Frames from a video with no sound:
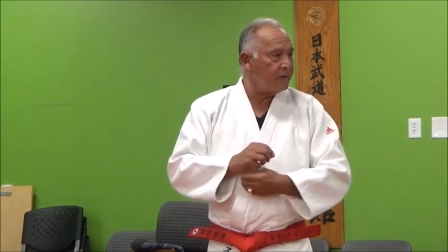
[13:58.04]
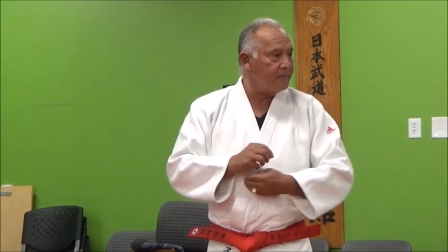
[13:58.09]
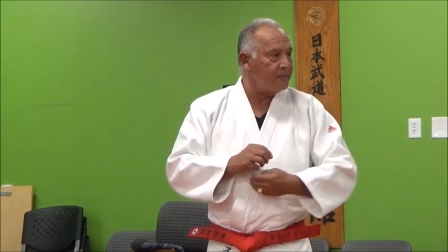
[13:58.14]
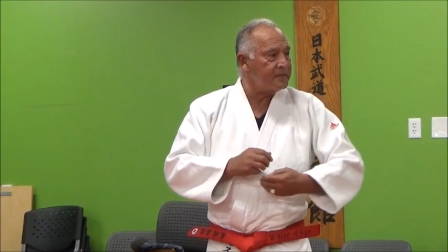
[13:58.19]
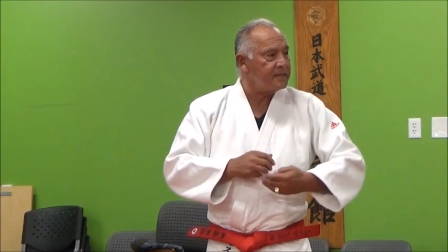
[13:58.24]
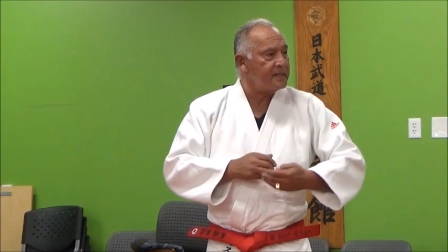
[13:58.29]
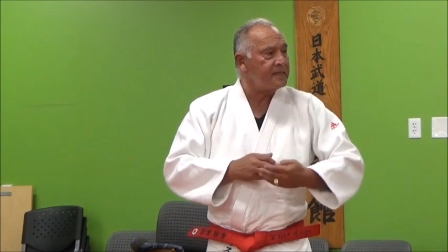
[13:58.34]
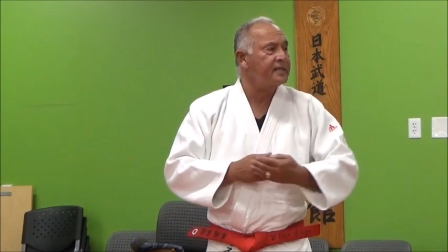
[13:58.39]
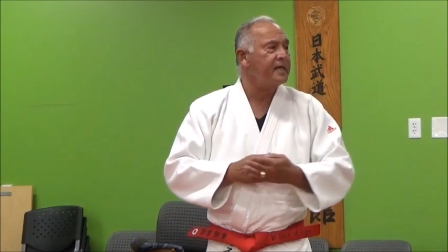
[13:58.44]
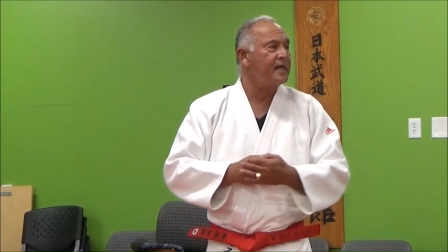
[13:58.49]

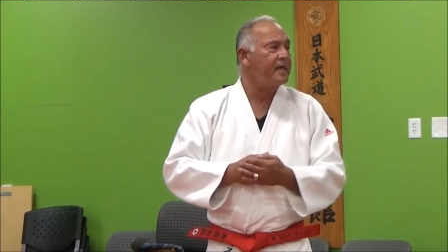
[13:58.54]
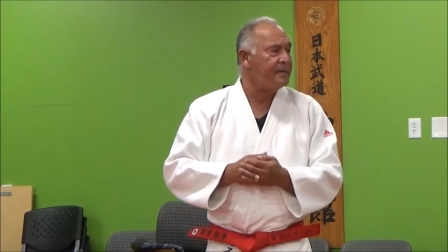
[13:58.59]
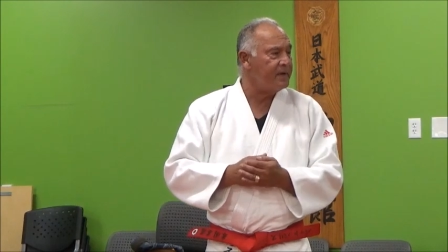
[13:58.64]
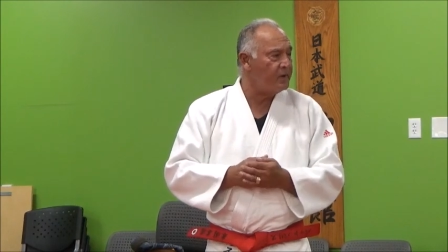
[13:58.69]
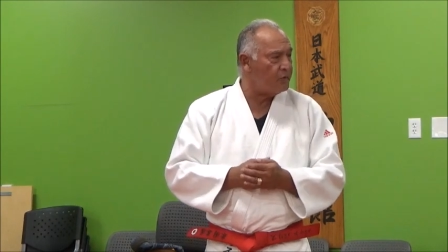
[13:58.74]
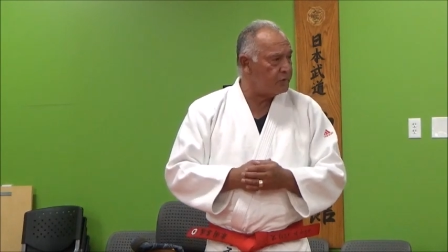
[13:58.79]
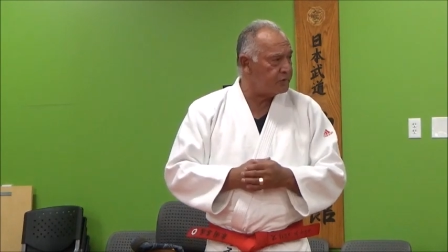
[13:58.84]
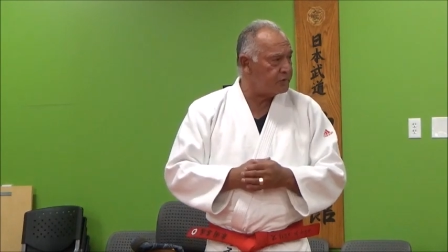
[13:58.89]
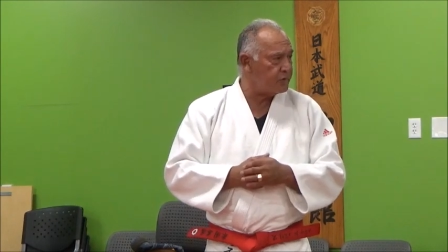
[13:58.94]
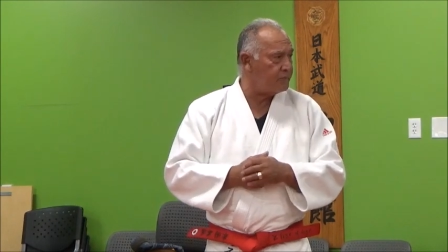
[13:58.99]
said, so then they
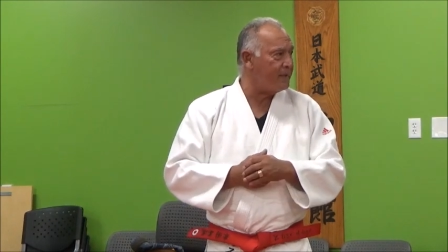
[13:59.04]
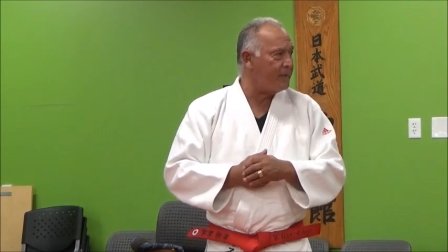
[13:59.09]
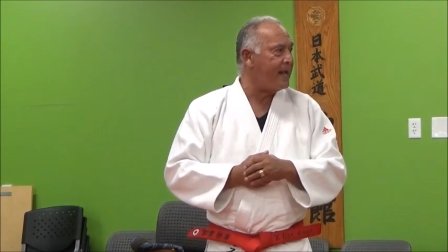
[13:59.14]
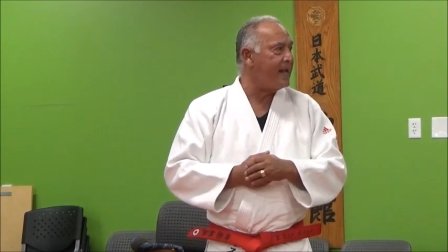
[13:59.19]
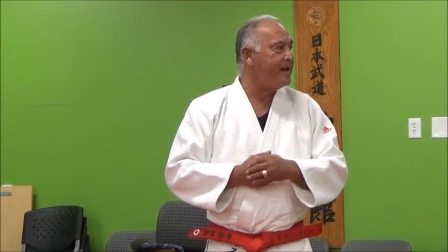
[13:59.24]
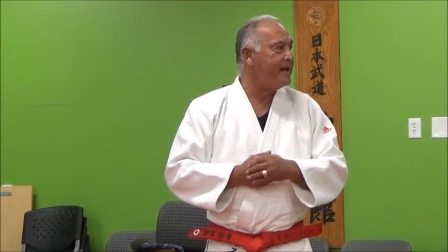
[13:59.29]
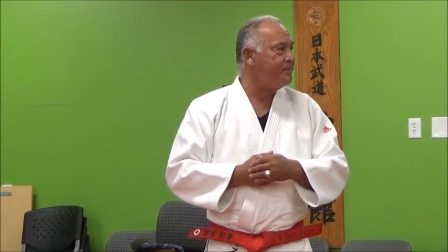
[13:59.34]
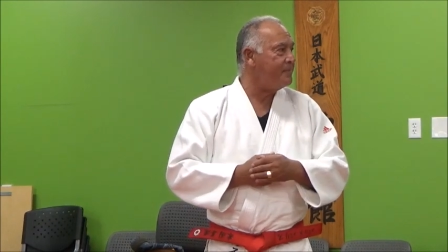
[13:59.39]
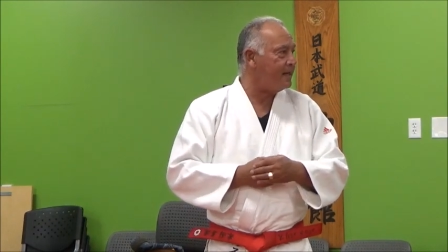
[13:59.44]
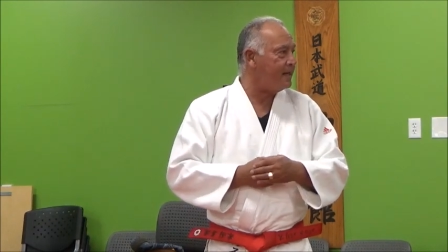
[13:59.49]
hold your
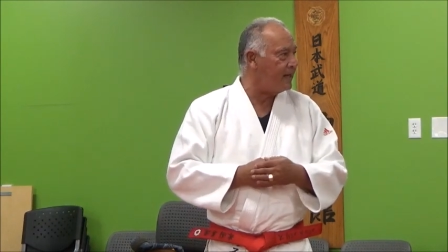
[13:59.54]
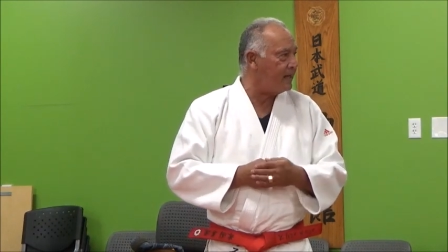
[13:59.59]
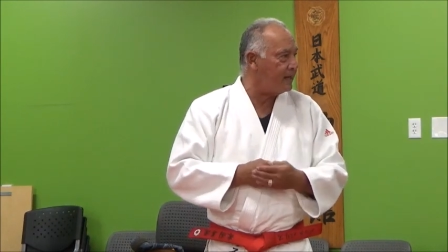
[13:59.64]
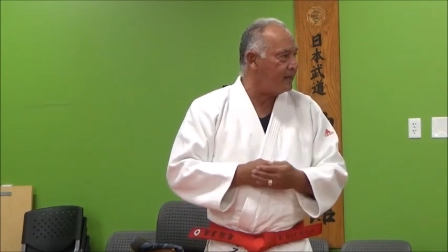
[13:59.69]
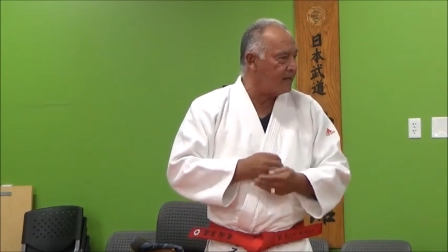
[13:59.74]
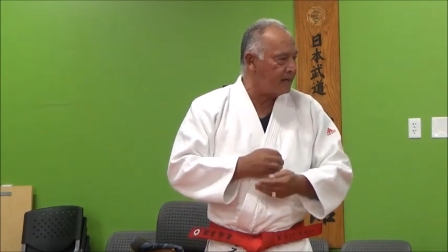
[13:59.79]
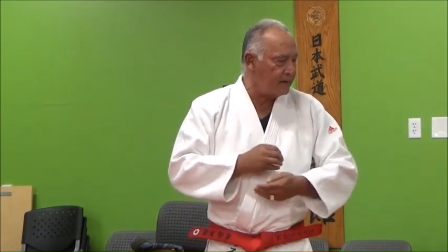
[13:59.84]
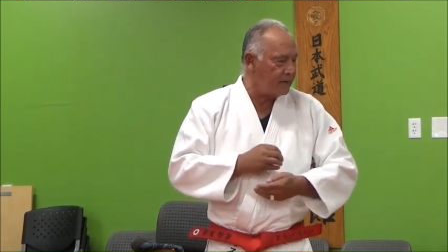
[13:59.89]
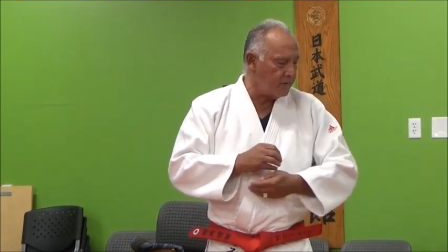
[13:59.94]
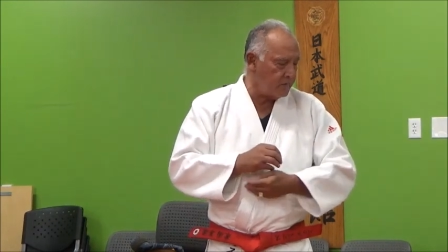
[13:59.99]
baby.
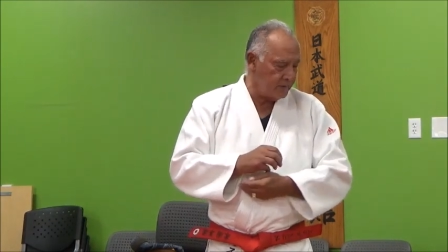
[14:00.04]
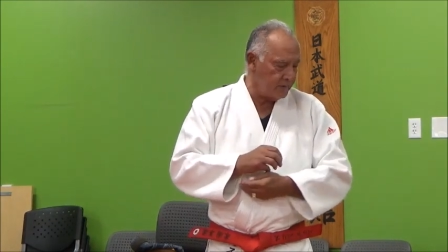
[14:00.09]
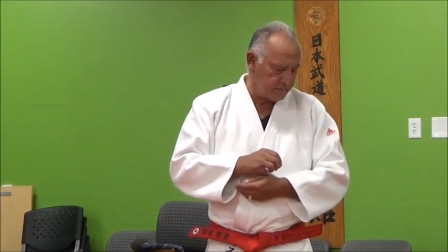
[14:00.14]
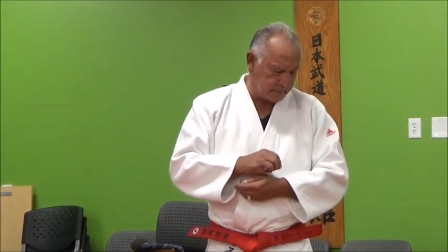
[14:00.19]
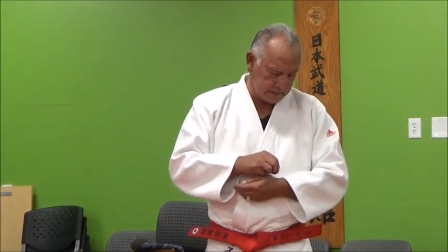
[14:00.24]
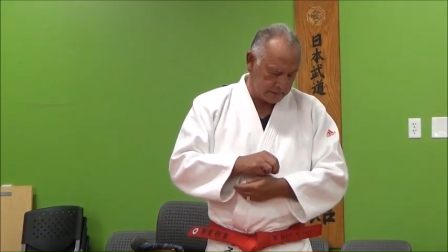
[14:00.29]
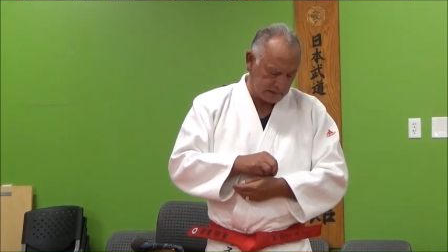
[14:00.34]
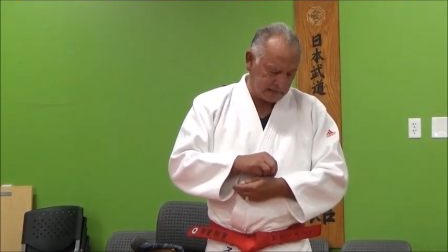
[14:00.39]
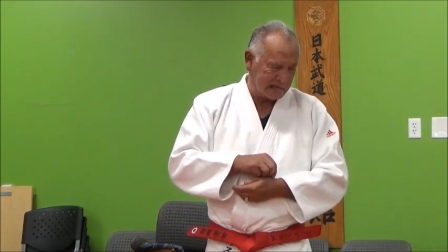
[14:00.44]
And I don't look